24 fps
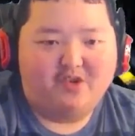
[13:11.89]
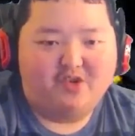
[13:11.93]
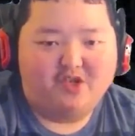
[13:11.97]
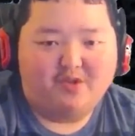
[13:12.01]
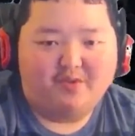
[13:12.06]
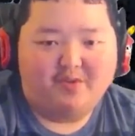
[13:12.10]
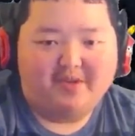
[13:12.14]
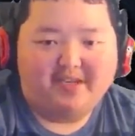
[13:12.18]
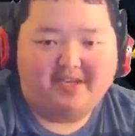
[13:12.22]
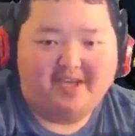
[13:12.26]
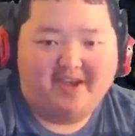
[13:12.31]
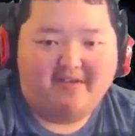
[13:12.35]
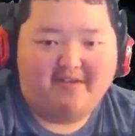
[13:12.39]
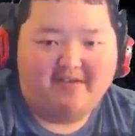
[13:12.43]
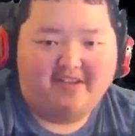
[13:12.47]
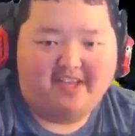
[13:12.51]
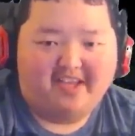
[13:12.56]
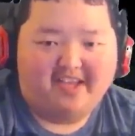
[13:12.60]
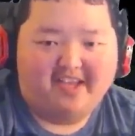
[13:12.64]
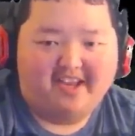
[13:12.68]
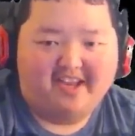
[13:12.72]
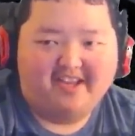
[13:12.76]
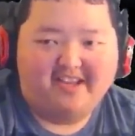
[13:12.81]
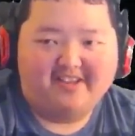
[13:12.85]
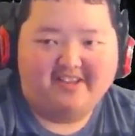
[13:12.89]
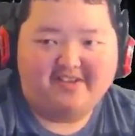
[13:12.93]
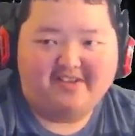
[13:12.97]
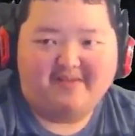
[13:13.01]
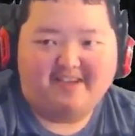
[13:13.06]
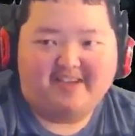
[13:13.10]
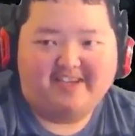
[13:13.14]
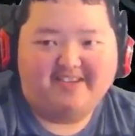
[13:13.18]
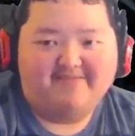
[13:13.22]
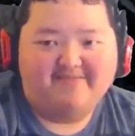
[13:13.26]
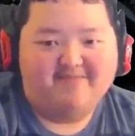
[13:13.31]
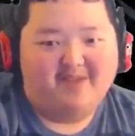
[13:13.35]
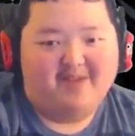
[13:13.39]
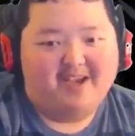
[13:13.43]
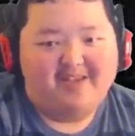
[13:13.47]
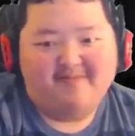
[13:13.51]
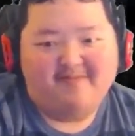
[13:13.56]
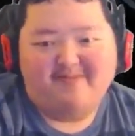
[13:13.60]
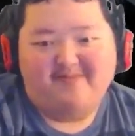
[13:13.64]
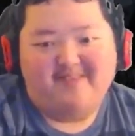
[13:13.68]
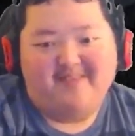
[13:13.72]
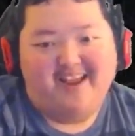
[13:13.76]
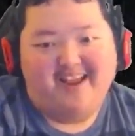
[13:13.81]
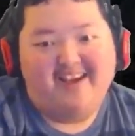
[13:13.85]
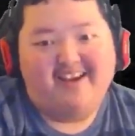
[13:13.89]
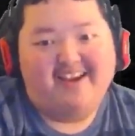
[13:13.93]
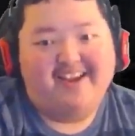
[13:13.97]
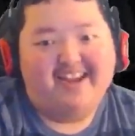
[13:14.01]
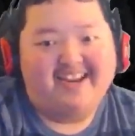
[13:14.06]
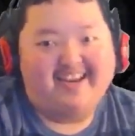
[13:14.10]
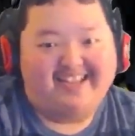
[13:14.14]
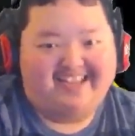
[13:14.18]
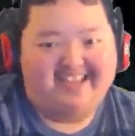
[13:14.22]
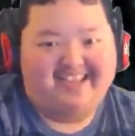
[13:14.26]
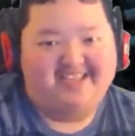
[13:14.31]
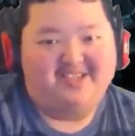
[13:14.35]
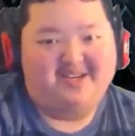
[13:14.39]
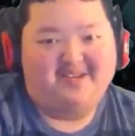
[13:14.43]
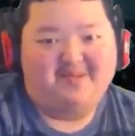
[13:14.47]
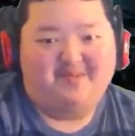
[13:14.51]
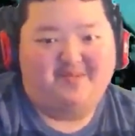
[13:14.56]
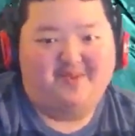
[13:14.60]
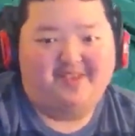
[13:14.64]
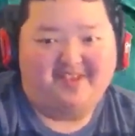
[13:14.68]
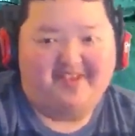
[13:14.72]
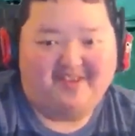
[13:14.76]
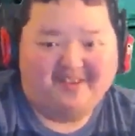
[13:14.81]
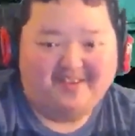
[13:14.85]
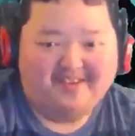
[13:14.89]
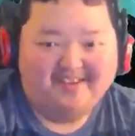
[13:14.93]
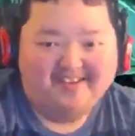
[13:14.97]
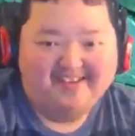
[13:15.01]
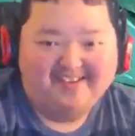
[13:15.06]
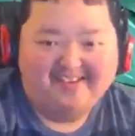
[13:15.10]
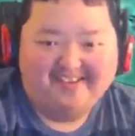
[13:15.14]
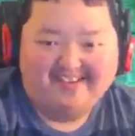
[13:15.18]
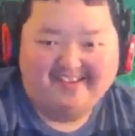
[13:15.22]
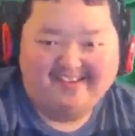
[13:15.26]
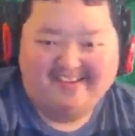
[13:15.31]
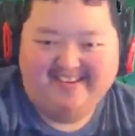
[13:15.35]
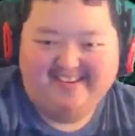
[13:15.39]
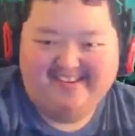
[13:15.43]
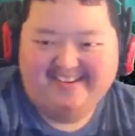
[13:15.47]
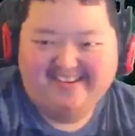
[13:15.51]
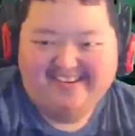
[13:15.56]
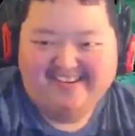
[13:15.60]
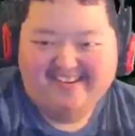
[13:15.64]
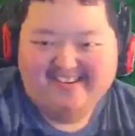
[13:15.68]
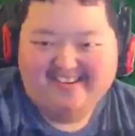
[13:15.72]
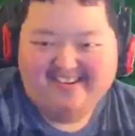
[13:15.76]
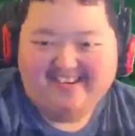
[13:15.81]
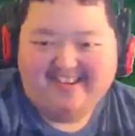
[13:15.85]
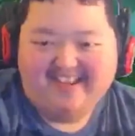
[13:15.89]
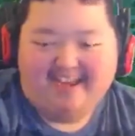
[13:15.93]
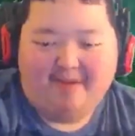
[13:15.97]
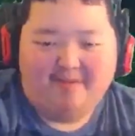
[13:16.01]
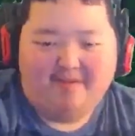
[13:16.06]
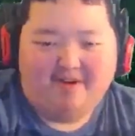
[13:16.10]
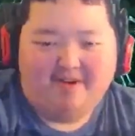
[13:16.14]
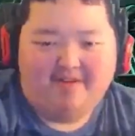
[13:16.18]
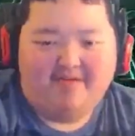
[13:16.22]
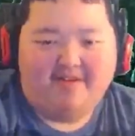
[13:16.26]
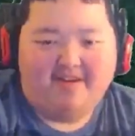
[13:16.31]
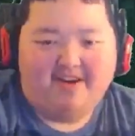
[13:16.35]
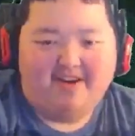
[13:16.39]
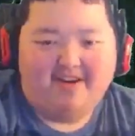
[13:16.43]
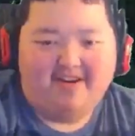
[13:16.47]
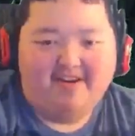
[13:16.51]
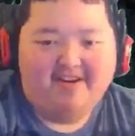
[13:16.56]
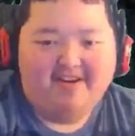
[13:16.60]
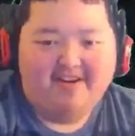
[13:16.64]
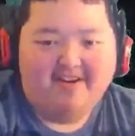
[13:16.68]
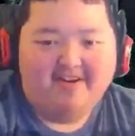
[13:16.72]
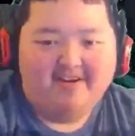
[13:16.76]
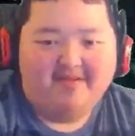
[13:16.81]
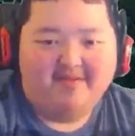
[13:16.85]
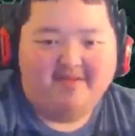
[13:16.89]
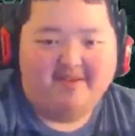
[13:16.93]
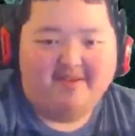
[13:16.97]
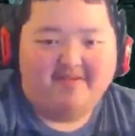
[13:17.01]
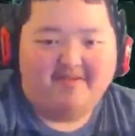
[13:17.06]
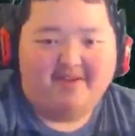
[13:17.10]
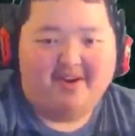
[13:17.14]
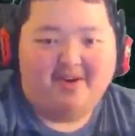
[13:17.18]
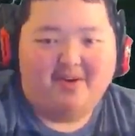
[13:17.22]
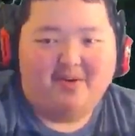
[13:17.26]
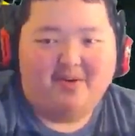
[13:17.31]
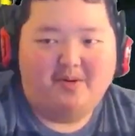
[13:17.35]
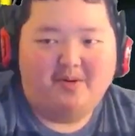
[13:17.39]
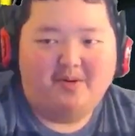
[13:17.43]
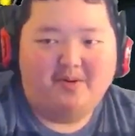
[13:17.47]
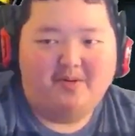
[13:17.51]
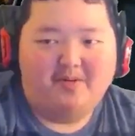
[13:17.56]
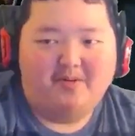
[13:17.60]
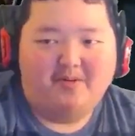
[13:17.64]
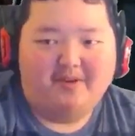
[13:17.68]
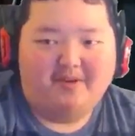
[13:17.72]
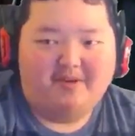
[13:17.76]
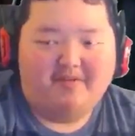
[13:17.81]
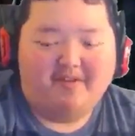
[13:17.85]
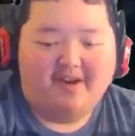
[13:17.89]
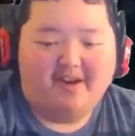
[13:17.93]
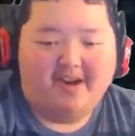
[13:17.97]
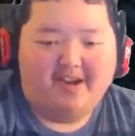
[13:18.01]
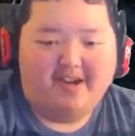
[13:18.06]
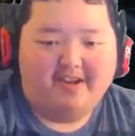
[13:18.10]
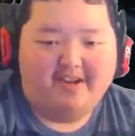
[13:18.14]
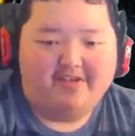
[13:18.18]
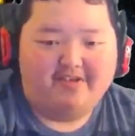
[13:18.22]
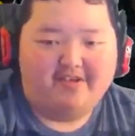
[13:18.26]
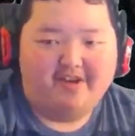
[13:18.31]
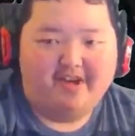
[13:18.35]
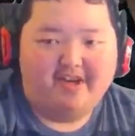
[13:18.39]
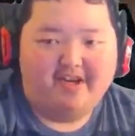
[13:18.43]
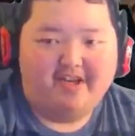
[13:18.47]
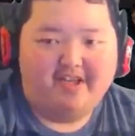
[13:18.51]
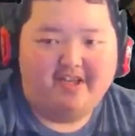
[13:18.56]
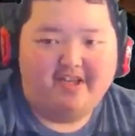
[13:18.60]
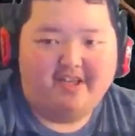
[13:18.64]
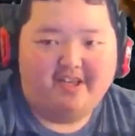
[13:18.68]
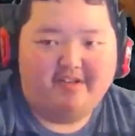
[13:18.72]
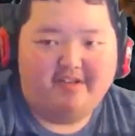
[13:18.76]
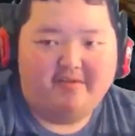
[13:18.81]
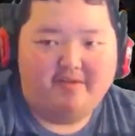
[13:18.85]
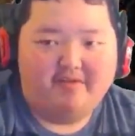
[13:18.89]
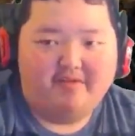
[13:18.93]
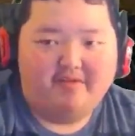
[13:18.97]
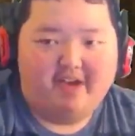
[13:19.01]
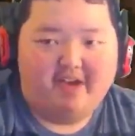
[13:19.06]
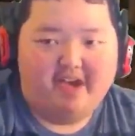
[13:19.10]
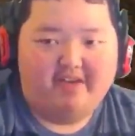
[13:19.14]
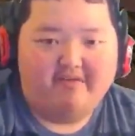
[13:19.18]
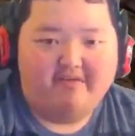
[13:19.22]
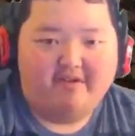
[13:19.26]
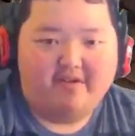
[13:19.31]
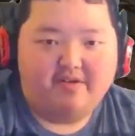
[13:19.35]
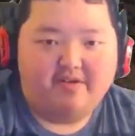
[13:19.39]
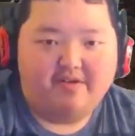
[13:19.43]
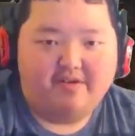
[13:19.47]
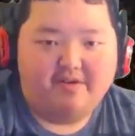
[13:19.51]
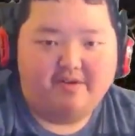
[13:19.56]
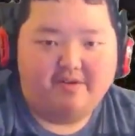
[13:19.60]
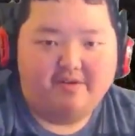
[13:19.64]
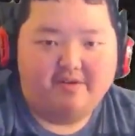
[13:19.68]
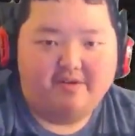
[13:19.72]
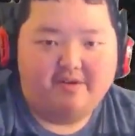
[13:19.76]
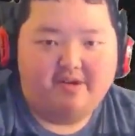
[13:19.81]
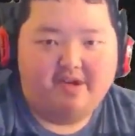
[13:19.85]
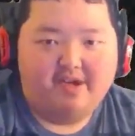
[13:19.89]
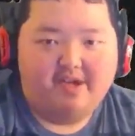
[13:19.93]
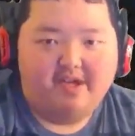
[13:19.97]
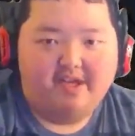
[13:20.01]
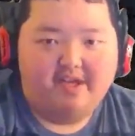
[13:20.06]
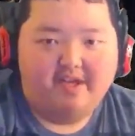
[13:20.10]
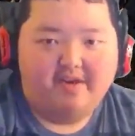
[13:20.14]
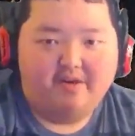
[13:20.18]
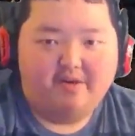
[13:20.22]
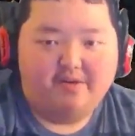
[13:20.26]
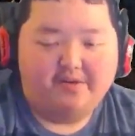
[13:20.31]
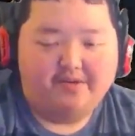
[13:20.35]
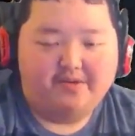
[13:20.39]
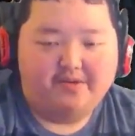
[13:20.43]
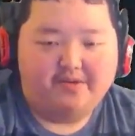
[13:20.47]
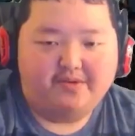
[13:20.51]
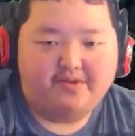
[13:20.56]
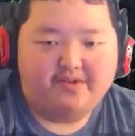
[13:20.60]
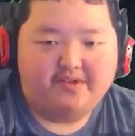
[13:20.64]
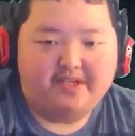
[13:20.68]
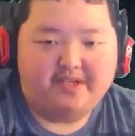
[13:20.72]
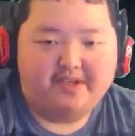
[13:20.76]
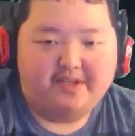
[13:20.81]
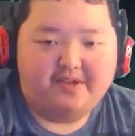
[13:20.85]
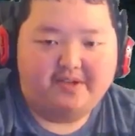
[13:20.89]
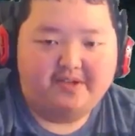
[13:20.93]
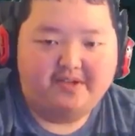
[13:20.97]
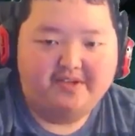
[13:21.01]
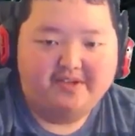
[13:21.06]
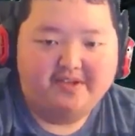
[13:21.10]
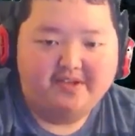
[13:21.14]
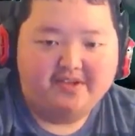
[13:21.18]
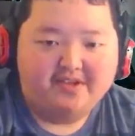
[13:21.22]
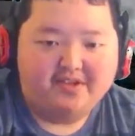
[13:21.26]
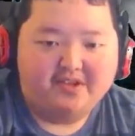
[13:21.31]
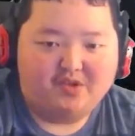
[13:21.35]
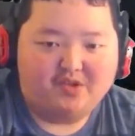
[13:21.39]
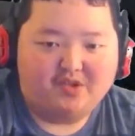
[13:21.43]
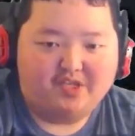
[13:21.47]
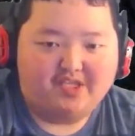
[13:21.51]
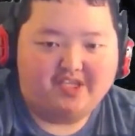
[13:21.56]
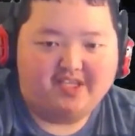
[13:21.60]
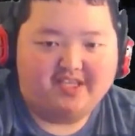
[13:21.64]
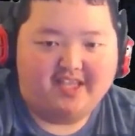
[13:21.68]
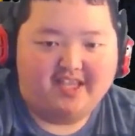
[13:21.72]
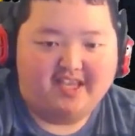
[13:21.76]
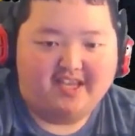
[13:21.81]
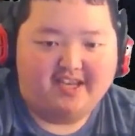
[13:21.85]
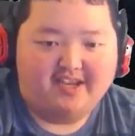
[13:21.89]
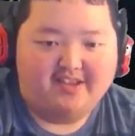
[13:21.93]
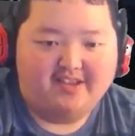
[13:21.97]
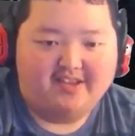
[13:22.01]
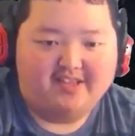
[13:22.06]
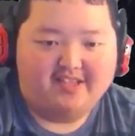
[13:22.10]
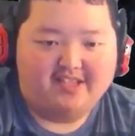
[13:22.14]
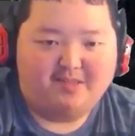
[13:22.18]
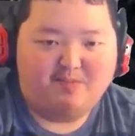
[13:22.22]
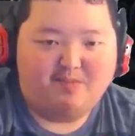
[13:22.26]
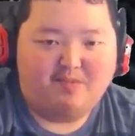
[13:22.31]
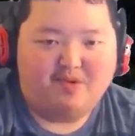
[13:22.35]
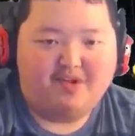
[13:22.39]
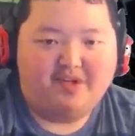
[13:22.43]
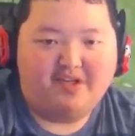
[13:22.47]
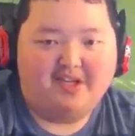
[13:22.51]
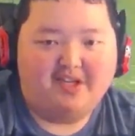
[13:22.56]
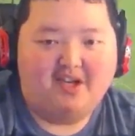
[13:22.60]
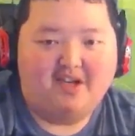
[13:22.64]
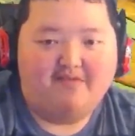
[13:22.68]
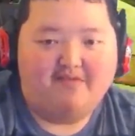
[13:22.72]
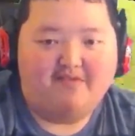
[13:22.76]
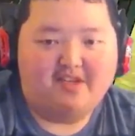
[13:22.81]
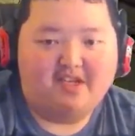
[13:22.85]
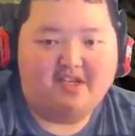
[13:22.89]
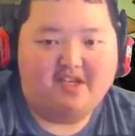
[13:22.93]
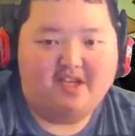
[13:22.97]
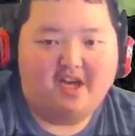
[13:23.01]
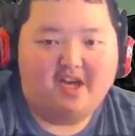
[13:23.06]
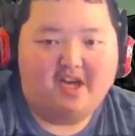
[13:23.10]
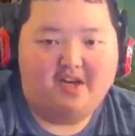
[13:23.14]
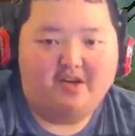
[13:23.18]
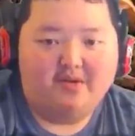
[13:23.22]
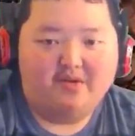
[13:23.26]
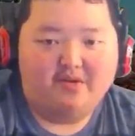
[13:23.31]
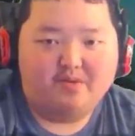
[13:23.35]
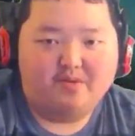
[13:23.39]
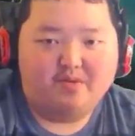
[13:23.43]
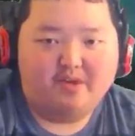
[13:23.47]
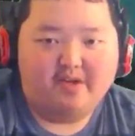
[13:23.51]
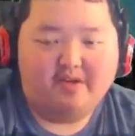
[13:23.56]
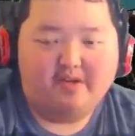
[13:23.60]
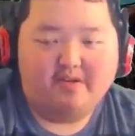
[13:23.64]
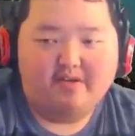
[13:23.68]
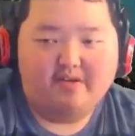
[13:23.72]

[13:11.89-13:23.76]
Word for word: She went down again, and so I'm like, well, now I gotta catch up with her. And whenever I, whenever I hold, whenever I try to like revive her, and uh, it holds her still, so she isn't yeah. like sprinting off to God knows where.